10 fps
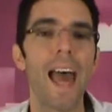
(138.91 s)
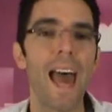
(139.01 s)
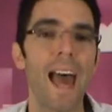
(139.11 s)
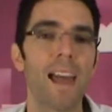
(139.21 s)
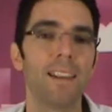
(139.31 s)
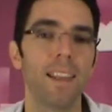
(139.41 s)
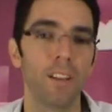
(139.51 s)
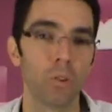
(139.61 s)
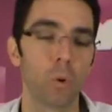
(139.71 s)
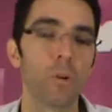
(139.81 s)
add
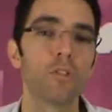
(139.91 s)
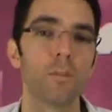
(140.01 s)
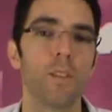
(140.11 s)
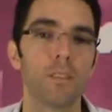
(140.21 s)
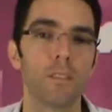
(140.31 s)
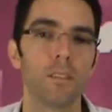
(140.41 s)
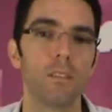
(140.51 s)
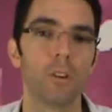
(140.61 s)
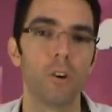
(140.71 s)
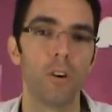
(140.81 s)
endorsements
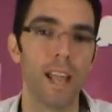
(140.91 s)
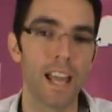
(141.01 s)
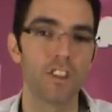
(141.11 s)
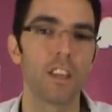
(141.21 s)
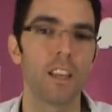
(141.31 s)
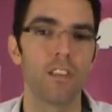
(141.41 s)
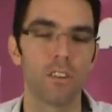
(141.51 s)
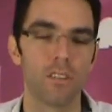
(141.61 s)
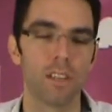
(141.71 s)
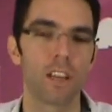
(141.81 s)
to your
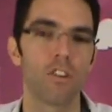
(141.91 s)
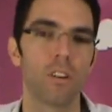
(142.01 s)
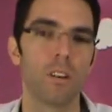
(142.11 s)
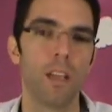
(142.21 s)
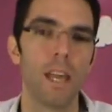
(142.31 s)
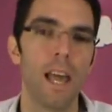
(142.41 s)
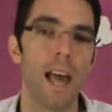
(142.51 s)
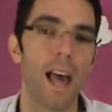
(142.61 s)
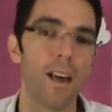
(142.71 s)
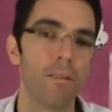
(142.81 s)
education section.
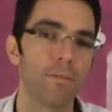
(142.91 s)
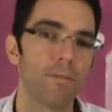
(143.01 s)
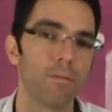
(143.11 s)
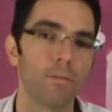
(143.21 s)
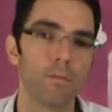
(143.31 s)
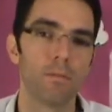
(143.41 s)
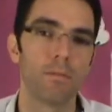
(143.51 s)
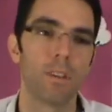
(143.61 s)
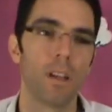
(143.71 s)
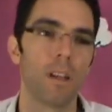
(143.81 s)
Have
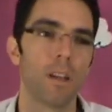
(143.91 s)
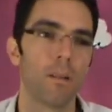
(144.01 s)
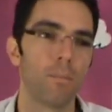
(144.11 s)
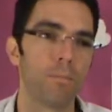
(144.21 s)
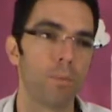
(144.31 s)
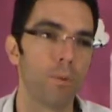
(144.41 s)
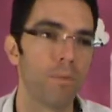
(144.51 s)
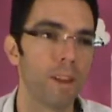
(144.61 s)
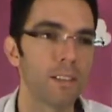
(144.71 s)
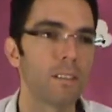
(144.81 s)
a
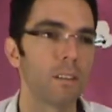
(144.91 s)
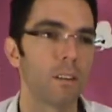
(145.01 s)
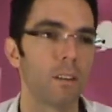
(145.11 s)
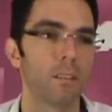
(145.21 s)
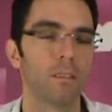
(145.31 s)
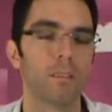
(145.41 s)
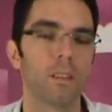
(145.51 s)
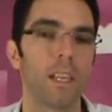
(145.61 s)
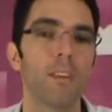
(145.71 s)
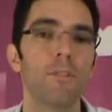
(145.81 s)
professor
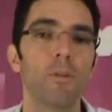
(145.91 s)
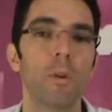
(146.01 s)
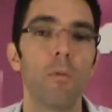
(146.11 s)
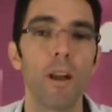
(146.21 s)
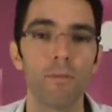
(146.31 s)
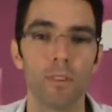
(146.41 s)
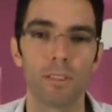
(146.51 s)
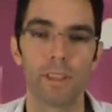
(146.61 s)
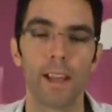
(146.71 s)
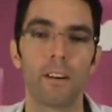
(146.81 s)
give you a
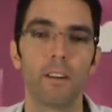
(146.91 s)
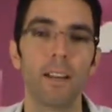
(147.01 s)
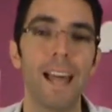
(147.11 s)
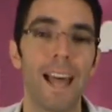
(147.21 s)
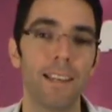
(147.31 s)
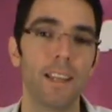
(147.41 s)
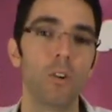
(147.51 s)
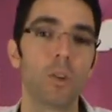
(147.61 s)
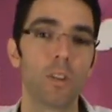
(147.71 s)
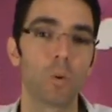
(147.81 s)
reference letter, and then
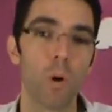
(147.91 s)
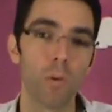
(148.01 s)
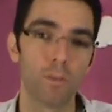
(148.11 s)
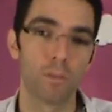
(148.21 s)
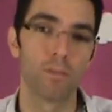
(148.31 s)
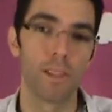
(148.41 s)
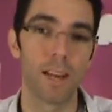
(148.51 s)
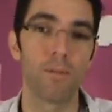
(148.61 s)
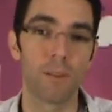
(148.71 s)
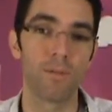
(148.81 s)
you can quote
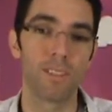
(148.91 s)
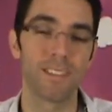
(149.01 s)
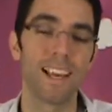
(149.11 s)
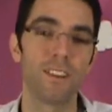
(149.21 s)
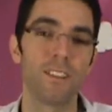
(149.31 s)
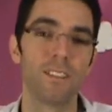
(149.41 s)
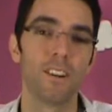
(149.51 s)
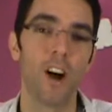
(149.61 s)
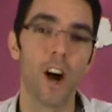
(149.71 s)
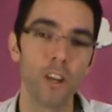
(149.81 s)
that reference letter
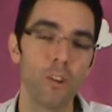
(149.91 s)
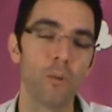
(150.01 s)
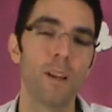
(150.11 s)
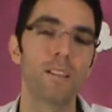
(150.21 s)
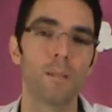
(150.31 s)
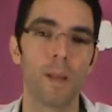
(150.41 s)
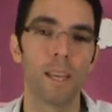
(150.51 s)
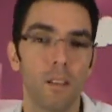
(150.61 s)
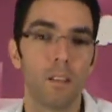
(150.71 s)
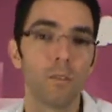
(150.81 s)
on your resume.
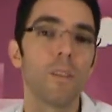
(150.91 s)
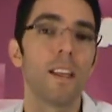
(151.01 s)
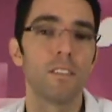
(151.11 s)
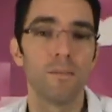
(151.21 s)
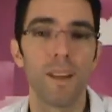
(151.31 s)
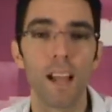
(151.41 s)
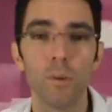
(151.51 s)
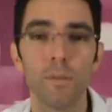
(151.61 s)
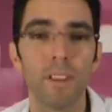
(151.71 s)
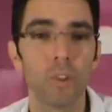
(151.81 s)
So that's the
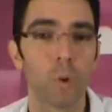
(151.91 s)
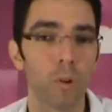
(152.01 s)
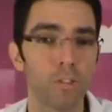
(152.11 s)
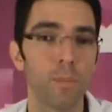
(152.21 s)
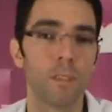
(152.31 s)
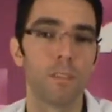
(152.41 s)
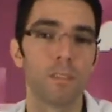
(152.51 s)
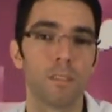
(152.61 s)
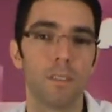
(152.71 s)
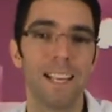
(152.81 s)
value of
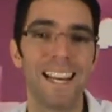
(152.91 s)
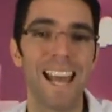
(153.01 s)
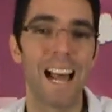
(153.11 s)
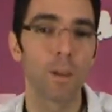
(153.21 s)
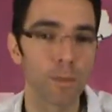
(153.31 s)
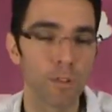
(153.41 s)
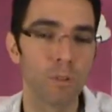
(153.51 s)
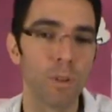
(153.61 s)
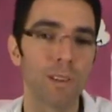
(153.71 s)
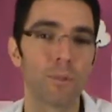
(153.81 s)
endorsements. It helps
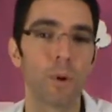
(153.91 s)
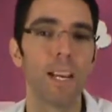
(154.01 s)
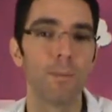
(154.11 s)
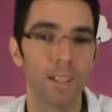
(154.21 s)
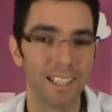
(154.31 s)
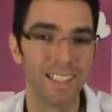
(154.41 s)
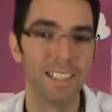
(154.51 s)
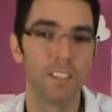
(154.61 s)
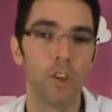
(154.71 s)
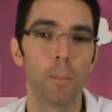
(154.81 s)
you give
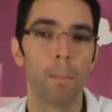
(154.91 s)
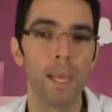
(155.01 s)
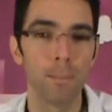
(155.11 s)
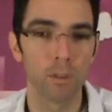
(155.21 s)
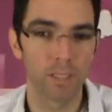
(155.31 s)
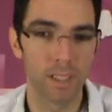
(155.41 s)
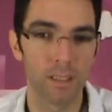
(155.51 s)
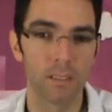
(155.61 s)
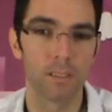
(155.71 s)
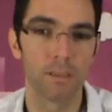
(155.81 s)
credibility to your people
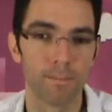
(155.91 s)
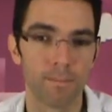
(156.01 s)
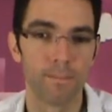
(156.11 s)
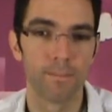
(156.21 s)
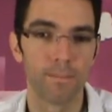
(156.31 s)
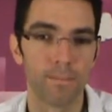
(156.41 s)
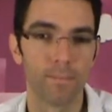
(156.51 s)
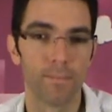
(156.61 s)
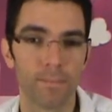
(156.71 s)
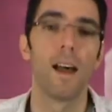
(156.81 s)
skills.
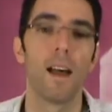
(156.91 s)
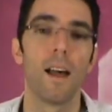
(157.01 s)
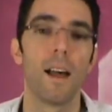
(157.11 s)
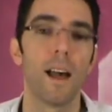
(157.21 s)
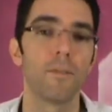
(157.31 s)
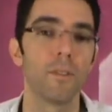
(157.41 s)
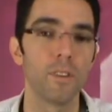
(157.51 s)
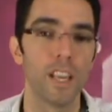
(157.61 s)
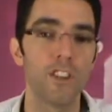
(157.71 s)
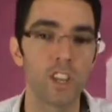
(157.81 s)

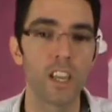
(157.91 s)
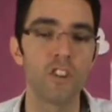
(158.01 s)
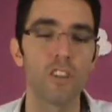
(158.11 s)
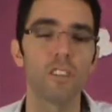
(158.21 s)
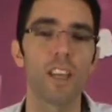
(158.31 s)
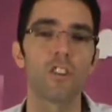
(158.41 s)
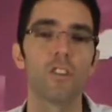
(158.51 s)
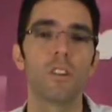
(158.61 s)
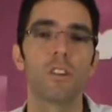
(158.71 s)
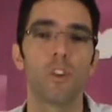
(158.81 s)
After the education
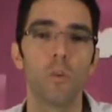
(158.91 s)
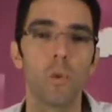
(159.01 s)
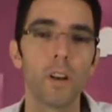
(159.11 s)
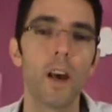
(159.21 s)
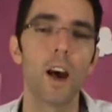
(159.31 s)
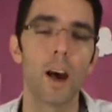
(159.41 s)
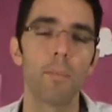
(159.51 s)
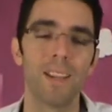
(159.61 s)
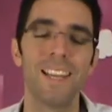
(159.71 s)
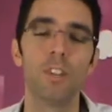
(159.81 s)
section, you want to
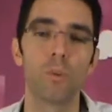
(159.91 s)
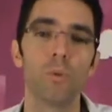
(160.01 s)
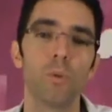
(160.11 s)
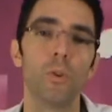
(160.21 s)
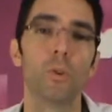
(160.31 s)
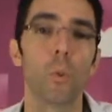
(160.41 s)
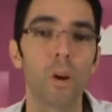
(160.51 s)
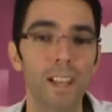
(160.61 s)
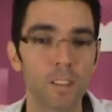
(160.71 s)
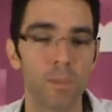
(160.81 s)
hop into your
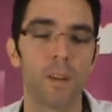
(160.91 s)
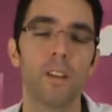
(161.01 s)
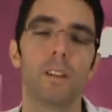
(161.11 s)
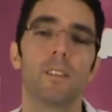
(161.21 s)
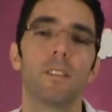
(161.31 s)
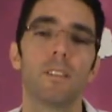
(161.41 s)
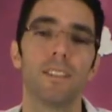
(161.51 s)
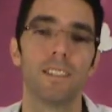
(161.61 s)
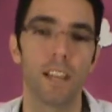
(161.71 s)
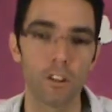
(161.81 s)
work experience
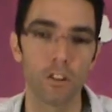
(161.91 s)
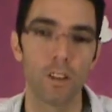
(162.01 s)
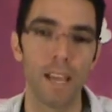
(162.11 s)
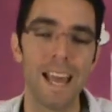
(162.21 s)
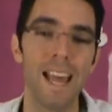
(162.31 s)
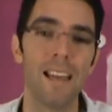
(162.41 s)
section.